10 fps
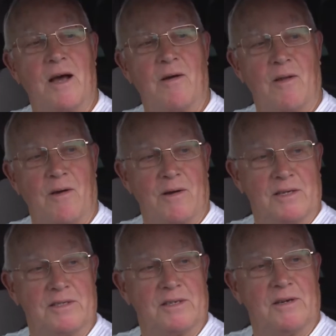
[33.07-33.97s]
how long
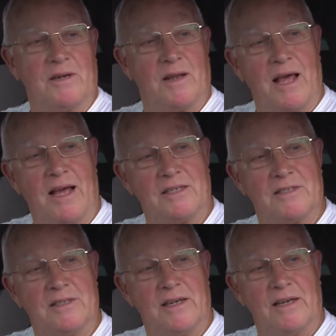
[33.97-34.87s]
is it going to
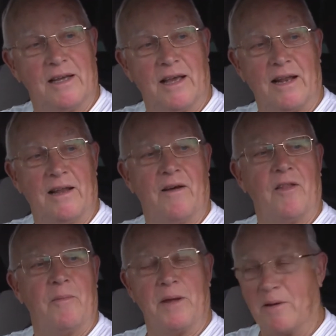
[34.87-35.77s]
last? And the
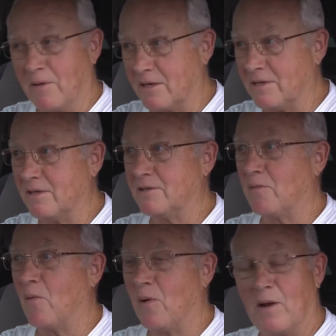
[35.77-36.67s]
other big question is
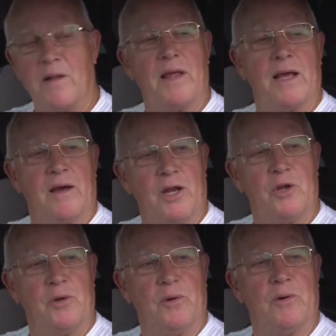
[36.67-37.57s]
what are they going to
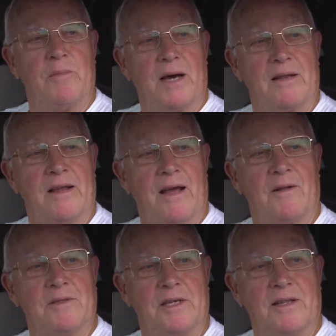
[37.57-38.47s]
do about the
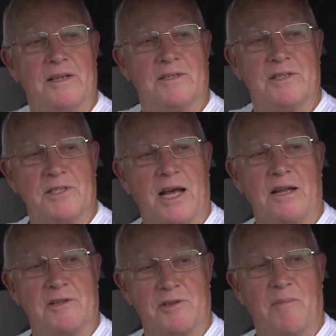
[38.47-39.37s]
algae? This is
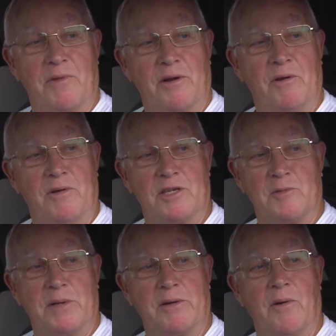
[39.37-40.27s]
not something new. This
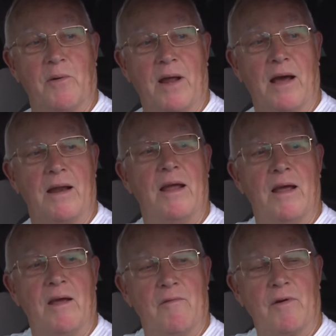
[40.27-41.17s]
has been going on
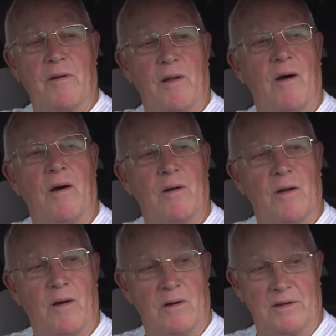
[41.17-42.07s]
for a long,
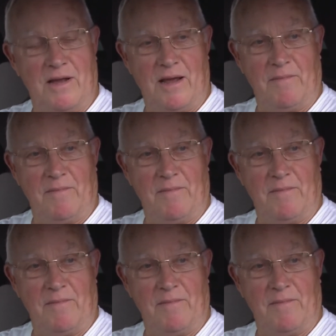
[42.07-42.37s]
long time.